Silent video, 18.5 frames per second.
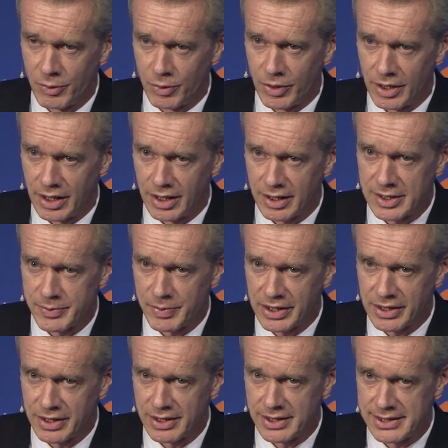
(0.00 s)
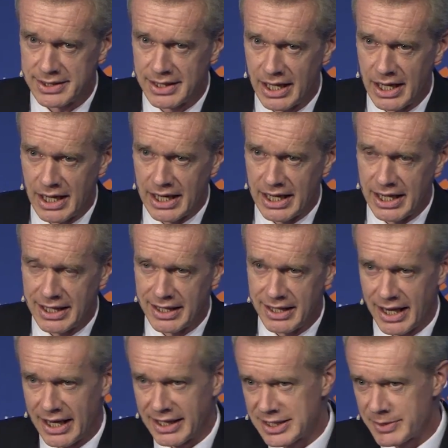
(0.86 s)
works, because
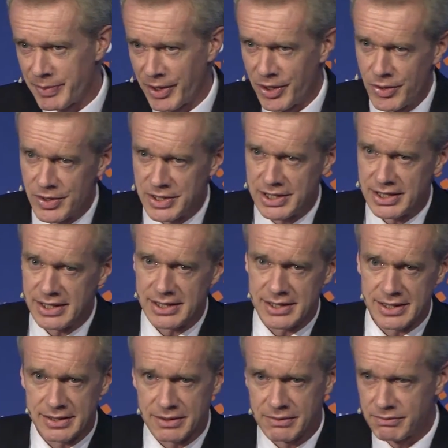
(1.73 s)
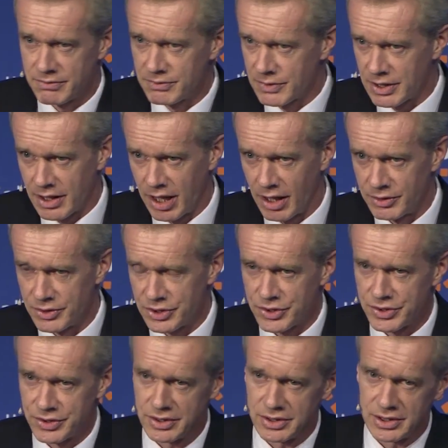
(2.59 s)
it exposes
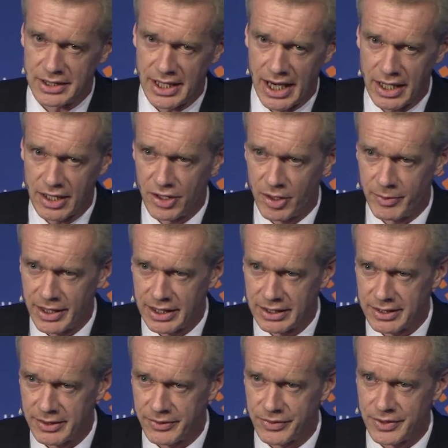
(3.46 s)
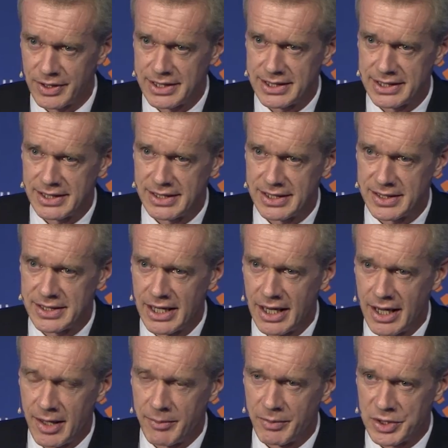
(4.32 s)
cultural and economic differences
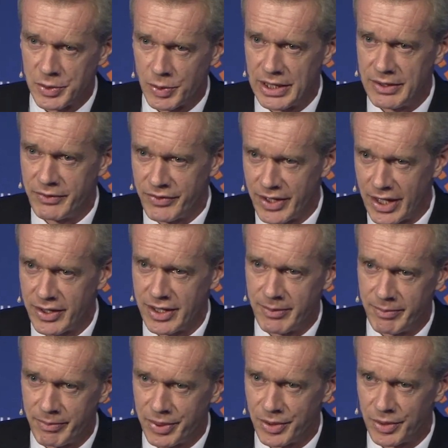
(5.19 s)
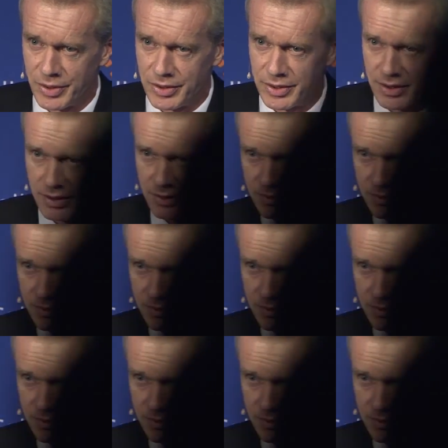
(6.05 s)
between very important